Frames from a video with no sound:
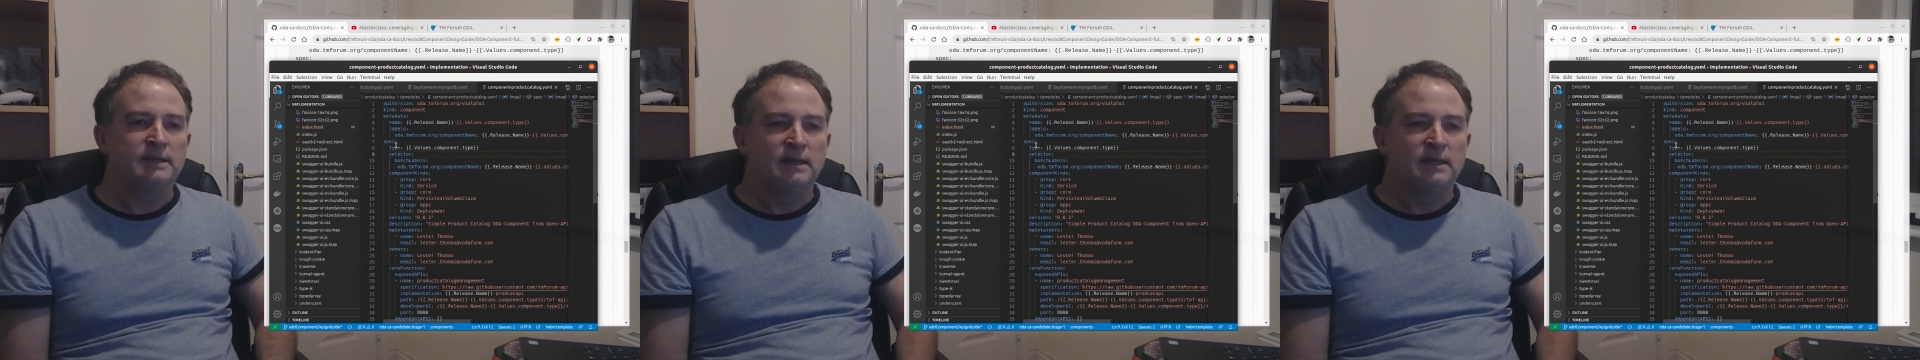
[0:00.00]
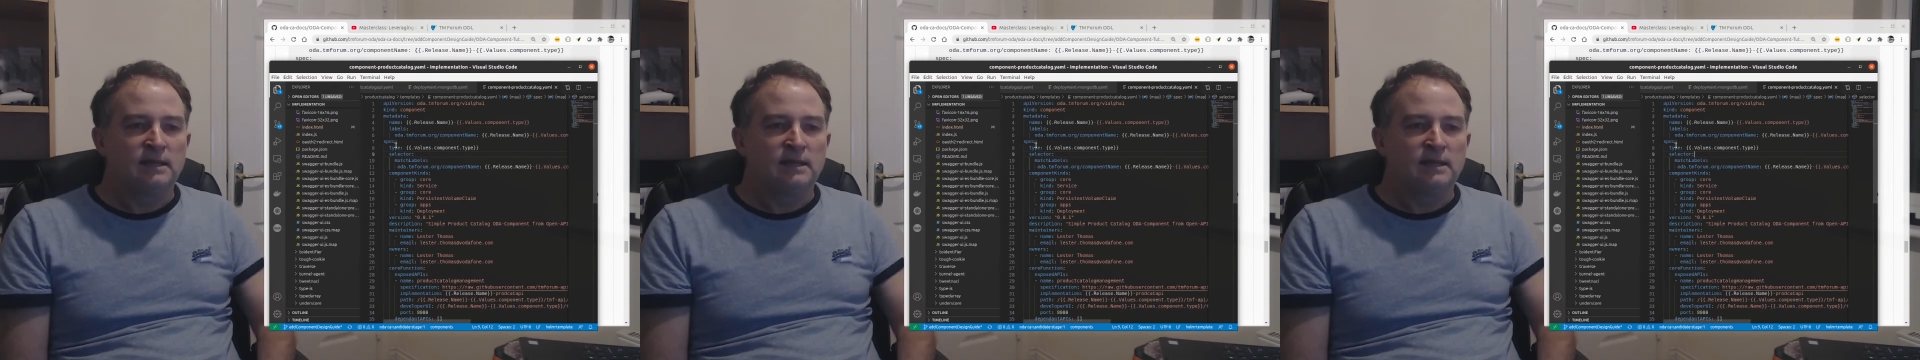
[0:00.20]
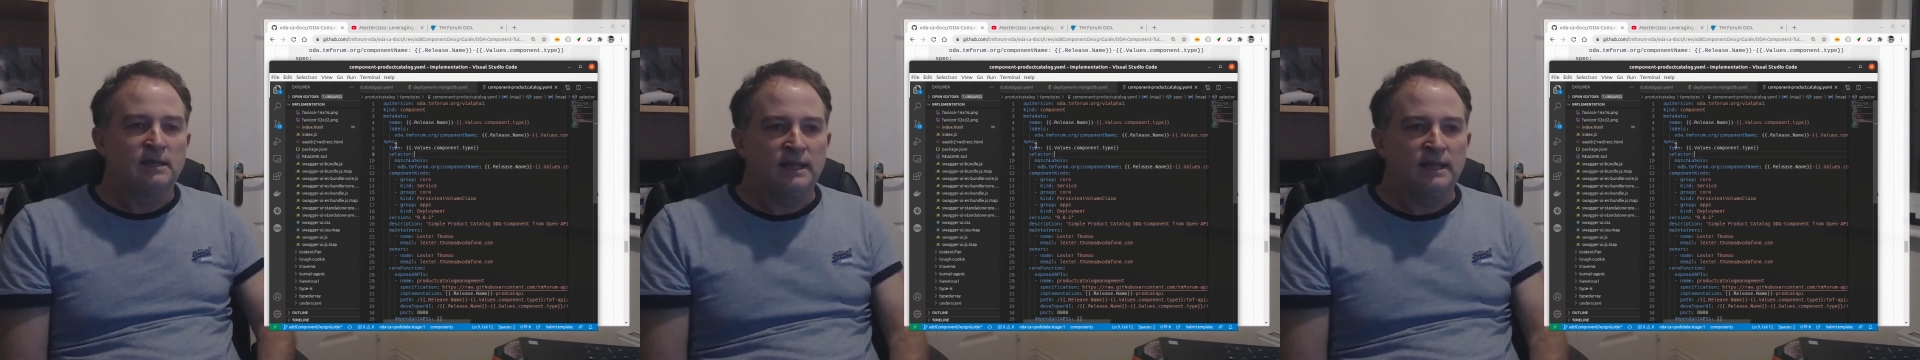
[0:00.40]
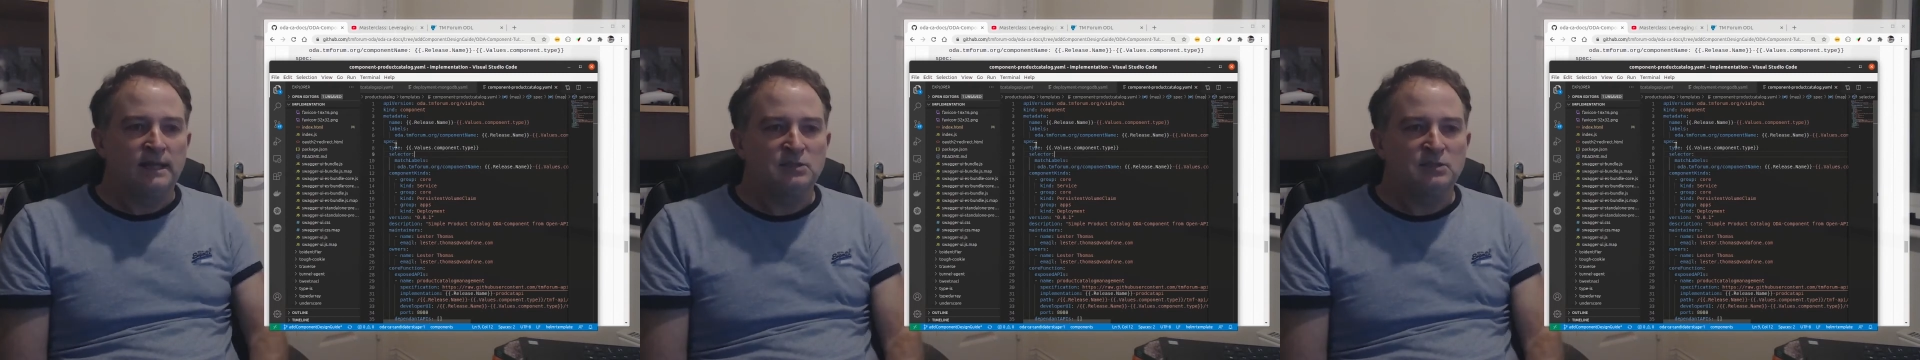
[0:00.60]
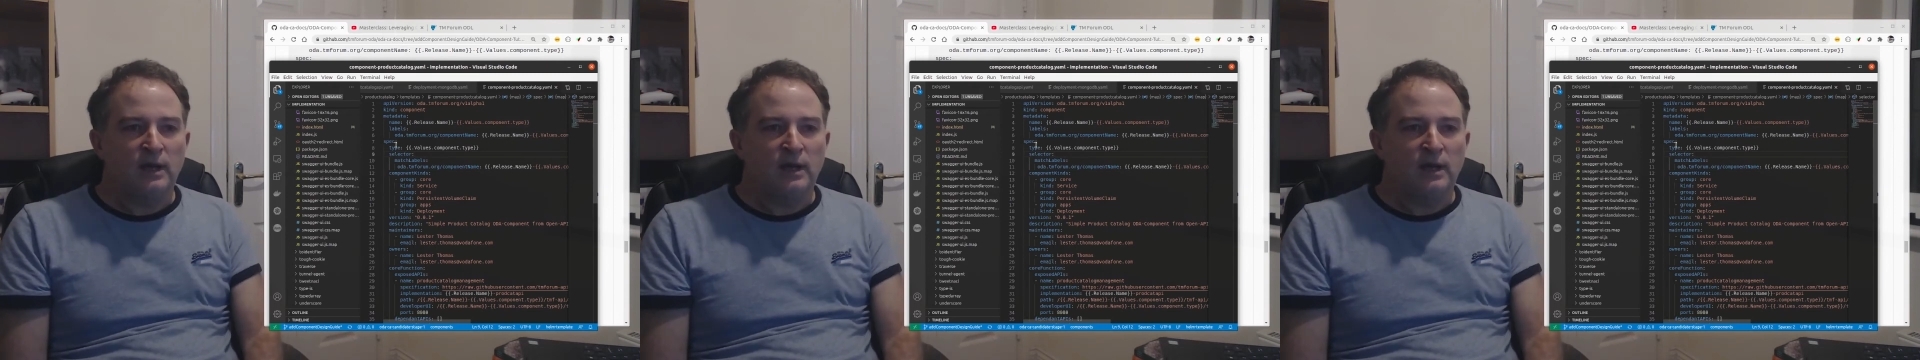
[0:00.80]
then here's
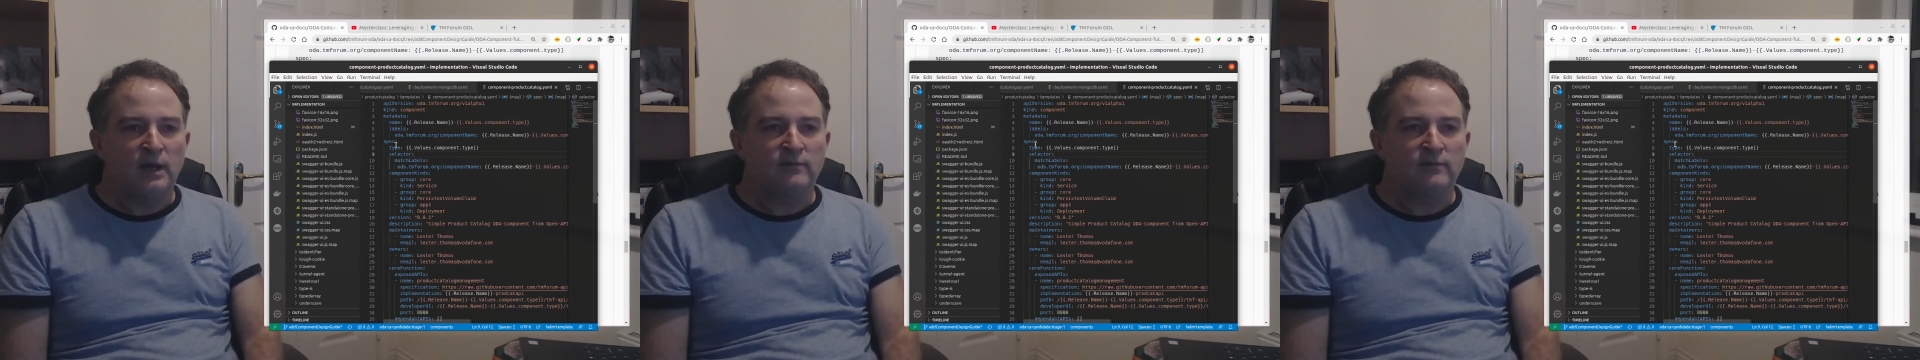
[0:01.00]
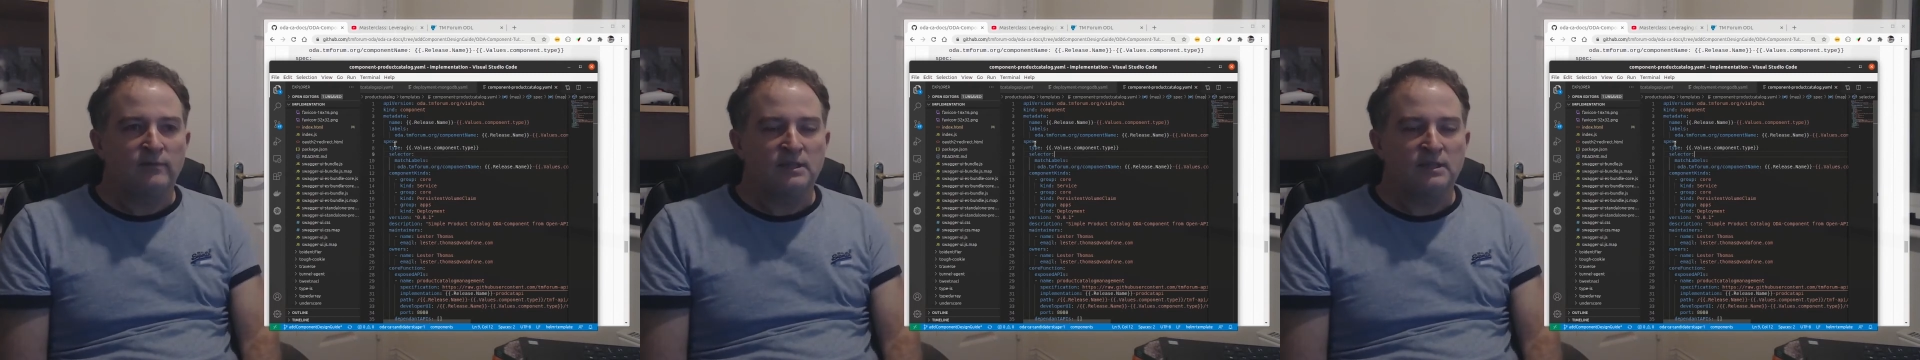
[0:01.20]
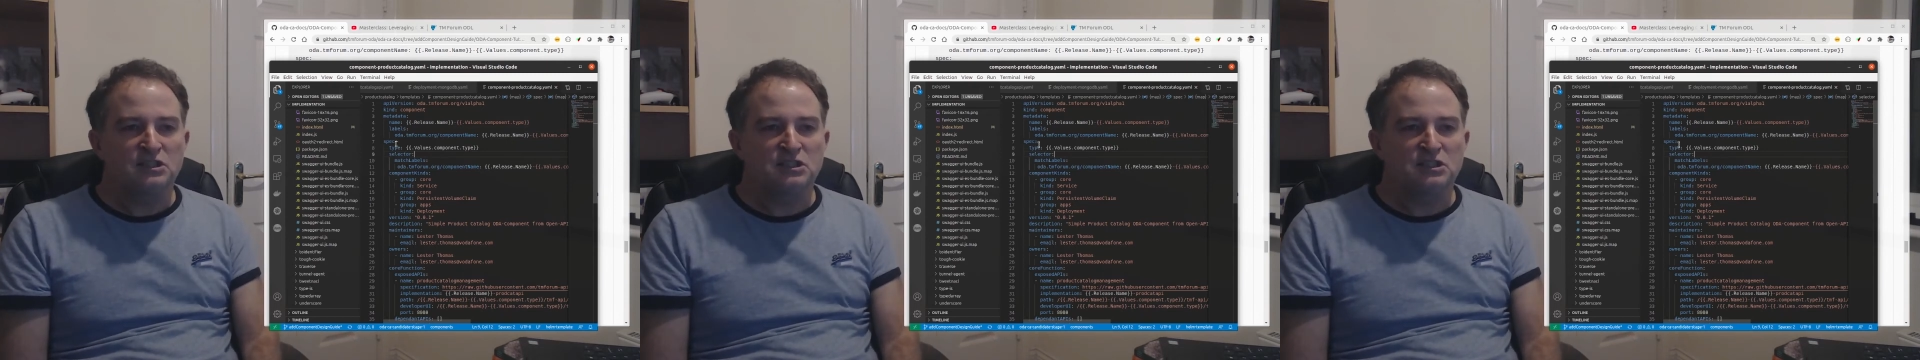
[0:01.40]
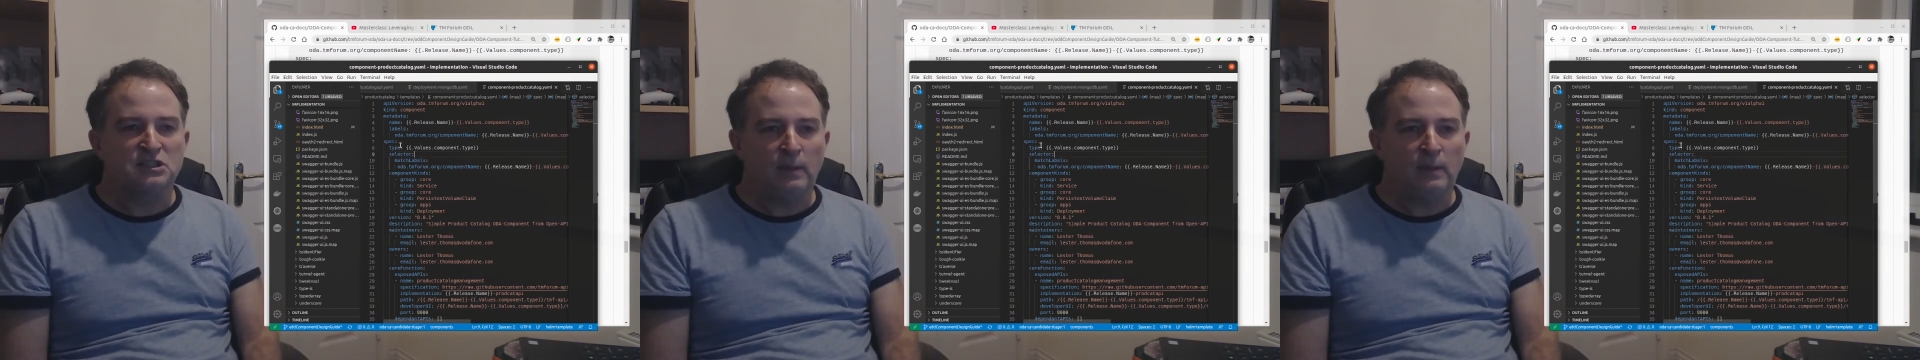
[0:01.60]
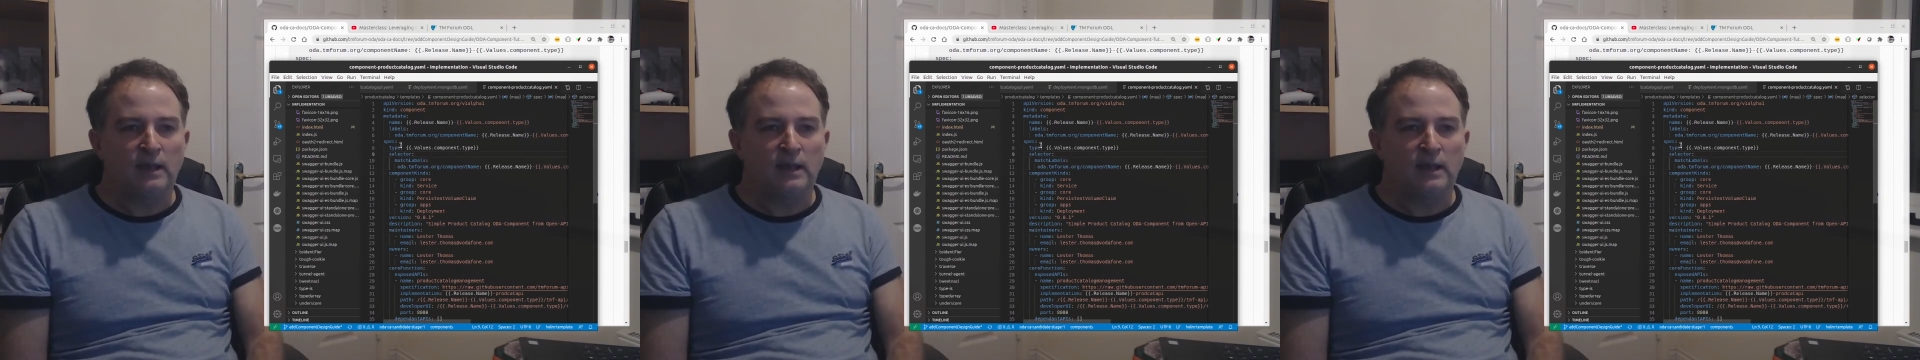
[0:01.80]
where I have the spec,